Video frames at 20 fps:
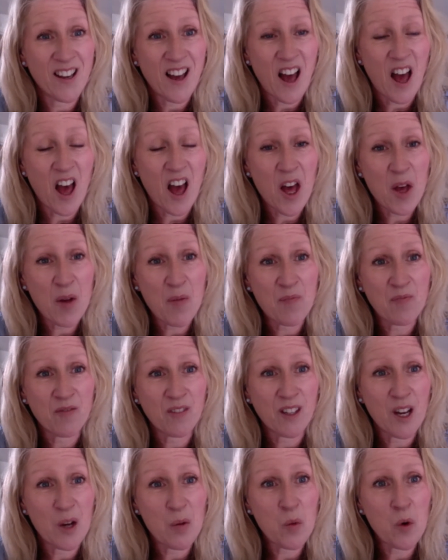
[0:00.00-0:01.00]
And
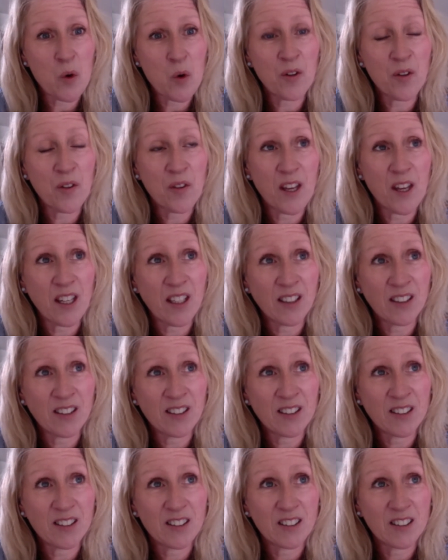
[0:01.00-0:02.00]
one thing
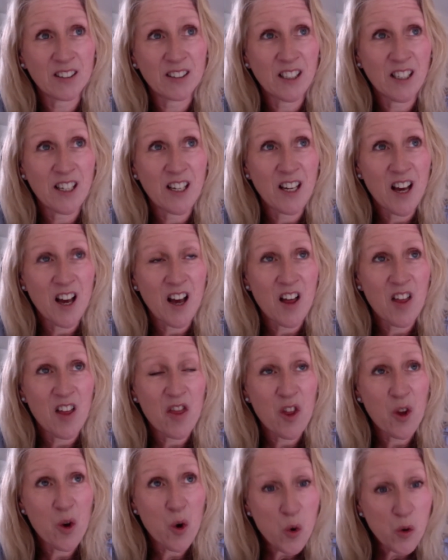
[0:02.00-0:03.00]

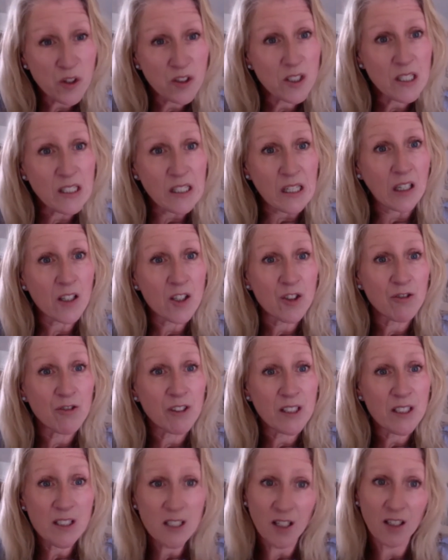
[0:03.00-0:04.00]
that all the
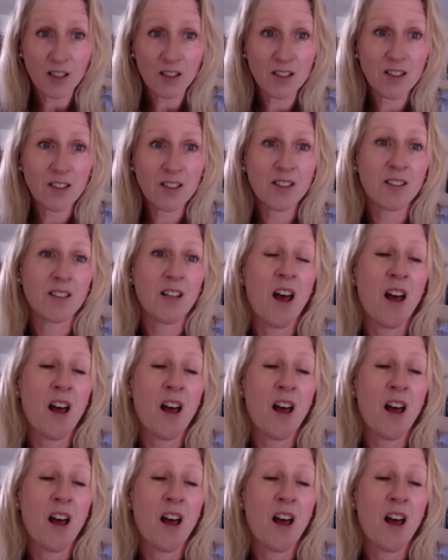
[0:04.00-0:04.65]
decluttering does